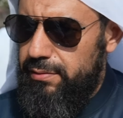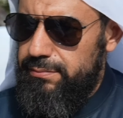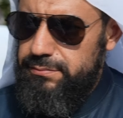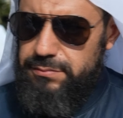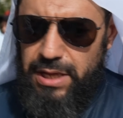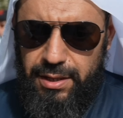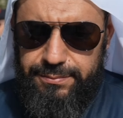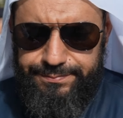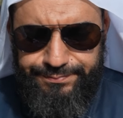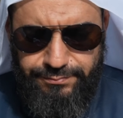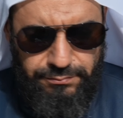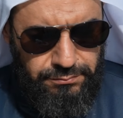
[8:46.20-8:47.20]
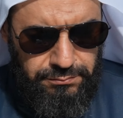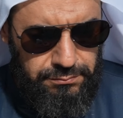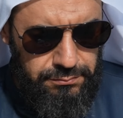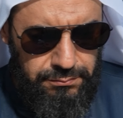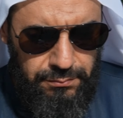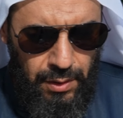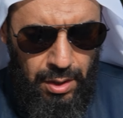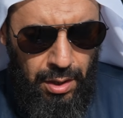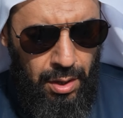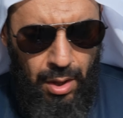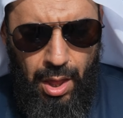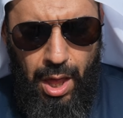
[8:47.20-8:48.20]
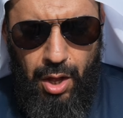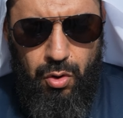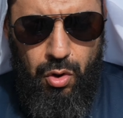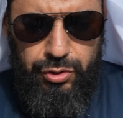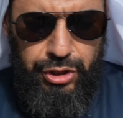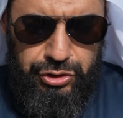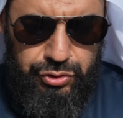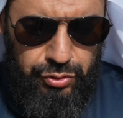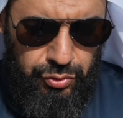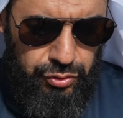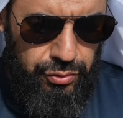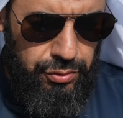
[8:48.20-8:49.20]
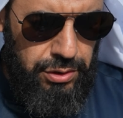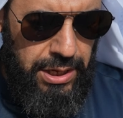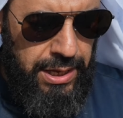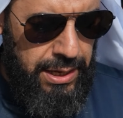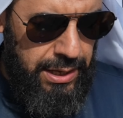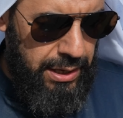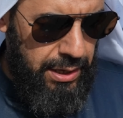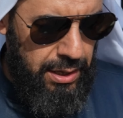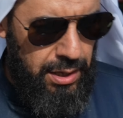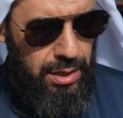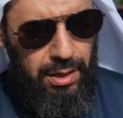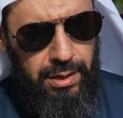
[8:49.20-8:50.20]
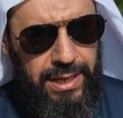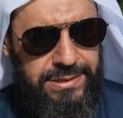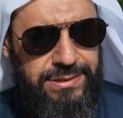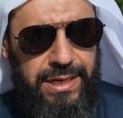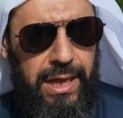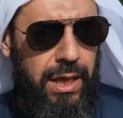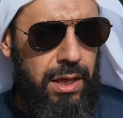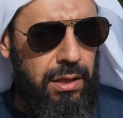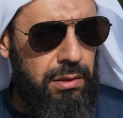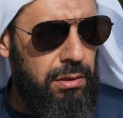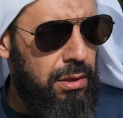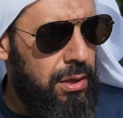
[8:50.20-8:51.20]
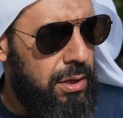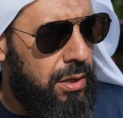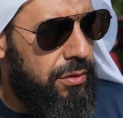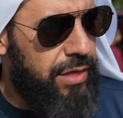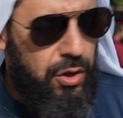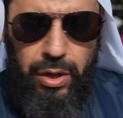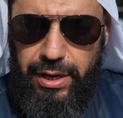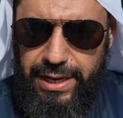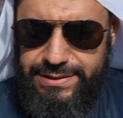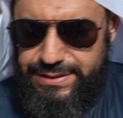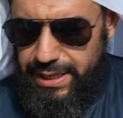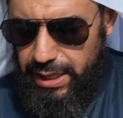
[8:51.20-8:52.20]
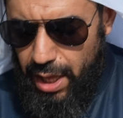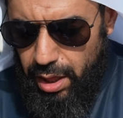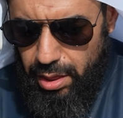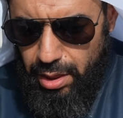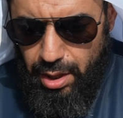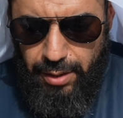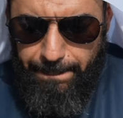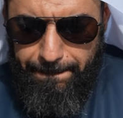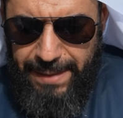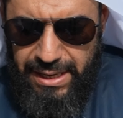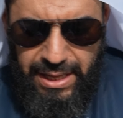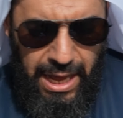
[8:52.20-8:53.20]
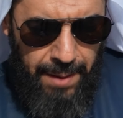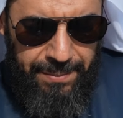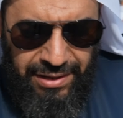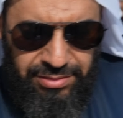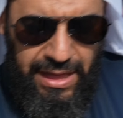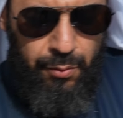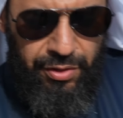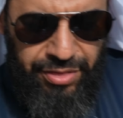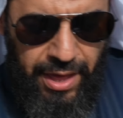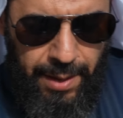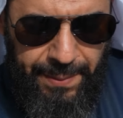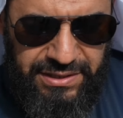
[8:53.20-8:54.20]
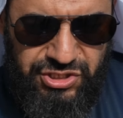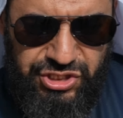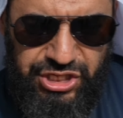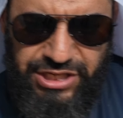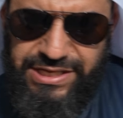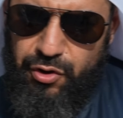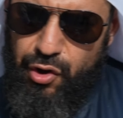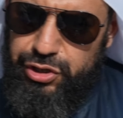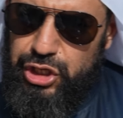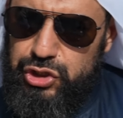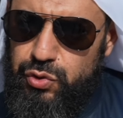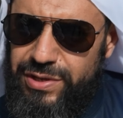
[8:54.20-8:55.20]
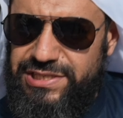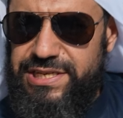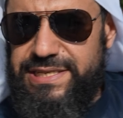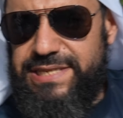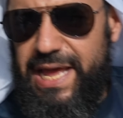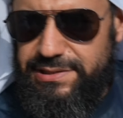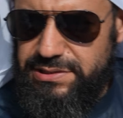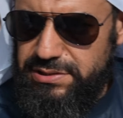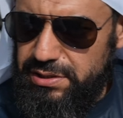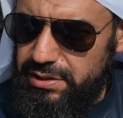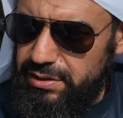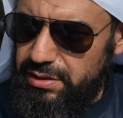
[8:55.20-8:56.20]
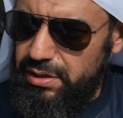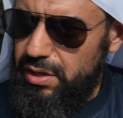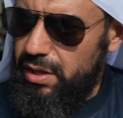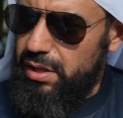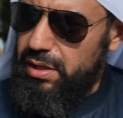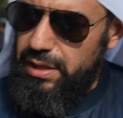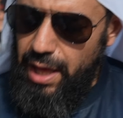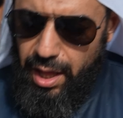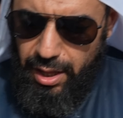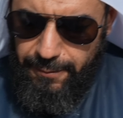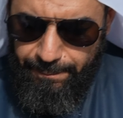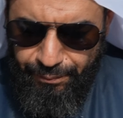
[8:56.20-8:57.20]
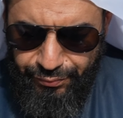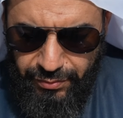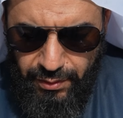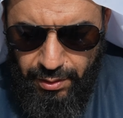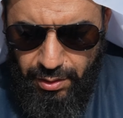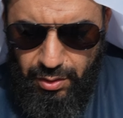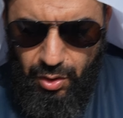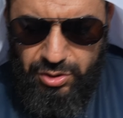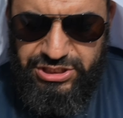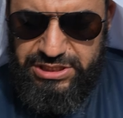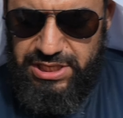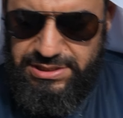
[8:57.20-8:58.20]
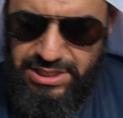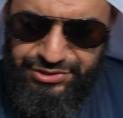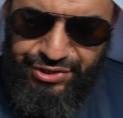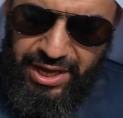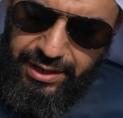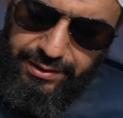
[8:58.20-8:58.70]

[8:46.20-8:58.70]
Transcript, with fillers: yeah. yeah? According to, uh, uh, let's say, the queen, let's say, yeah? Yes. Meaning I'm not there with her, but she's according to what she says. Yeah, yeah. Yeah? or such and such king.